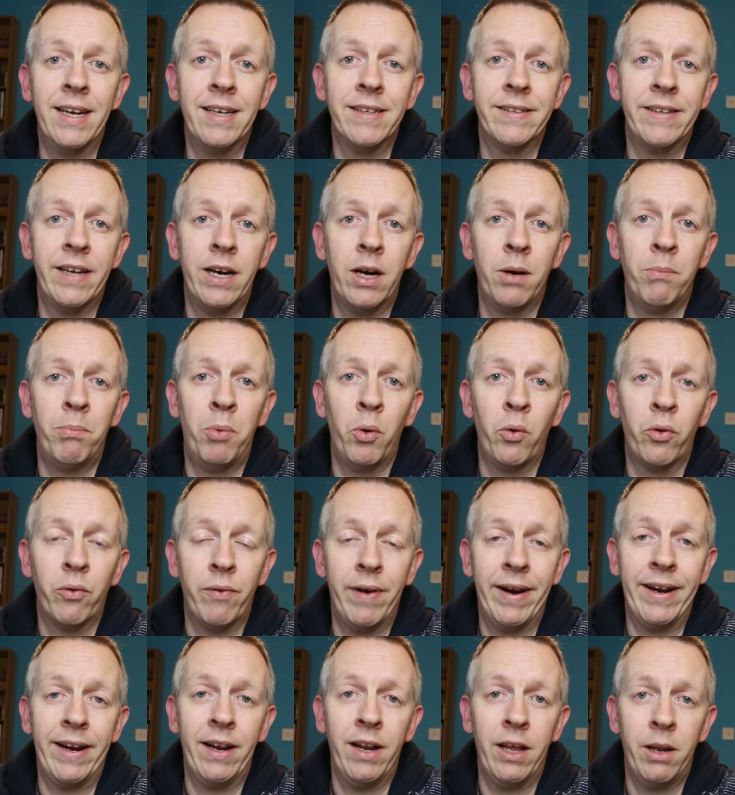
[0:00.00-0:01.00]
is they're both
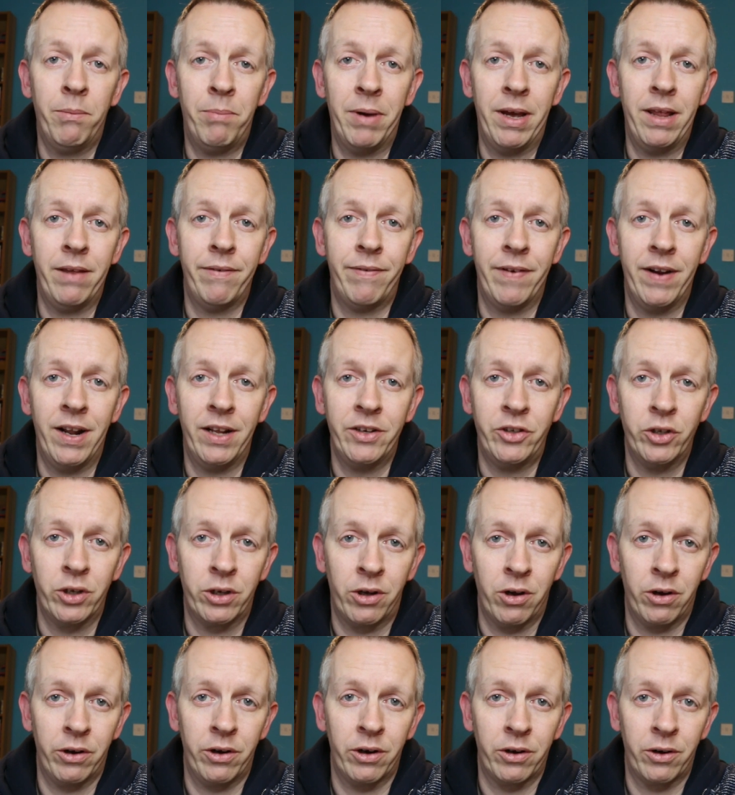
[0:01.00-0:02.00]
regulated by the Financial
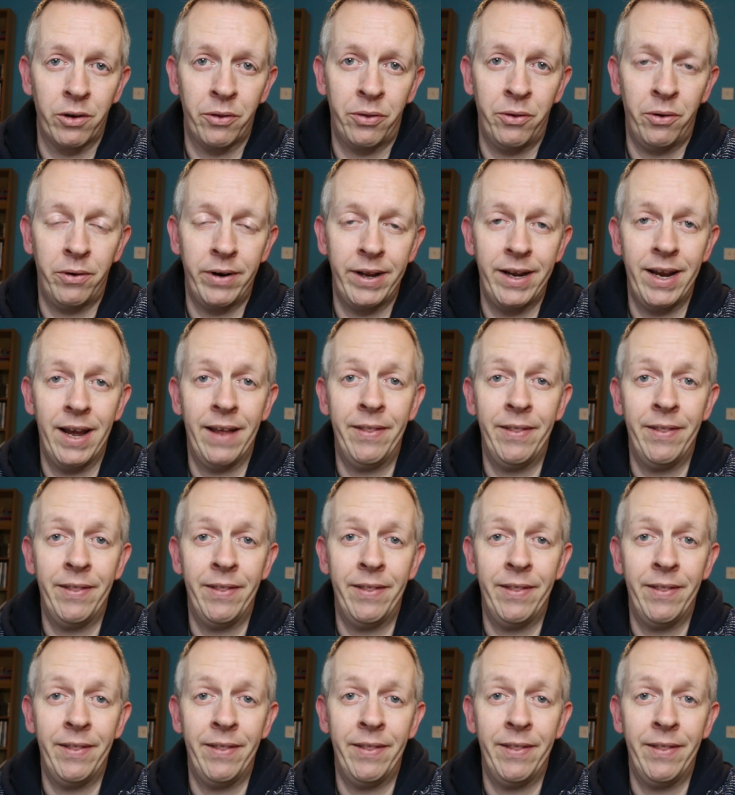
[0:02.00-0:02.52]
Conduct Authority